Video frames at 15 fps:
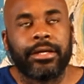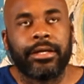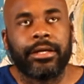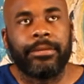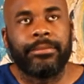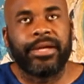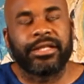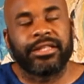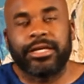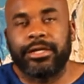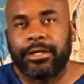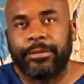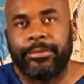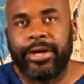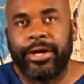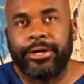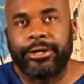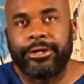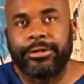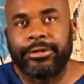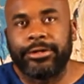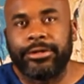I'm like thinking about
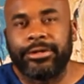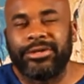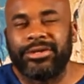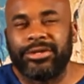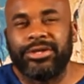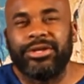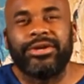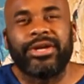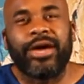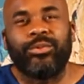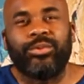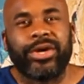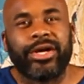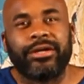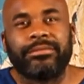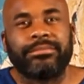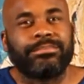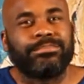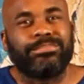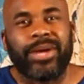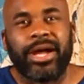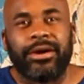it. You know, that weird
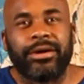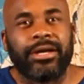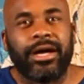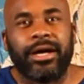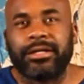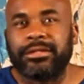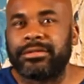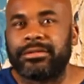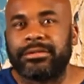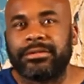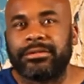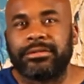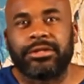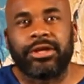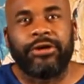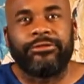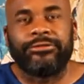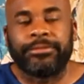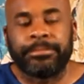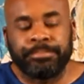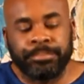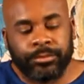paradox
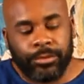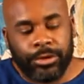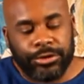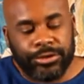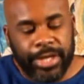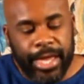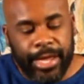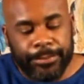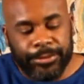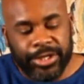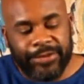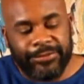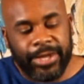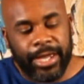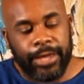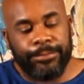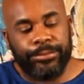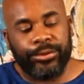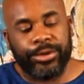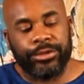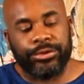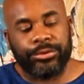stuff. So yeah, I'm gonna give it an
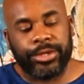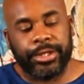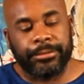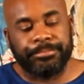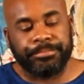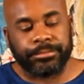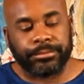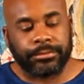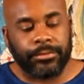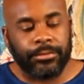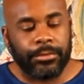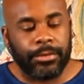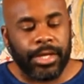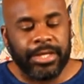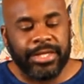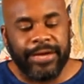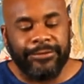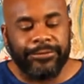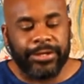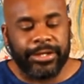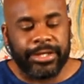8.3. Definitely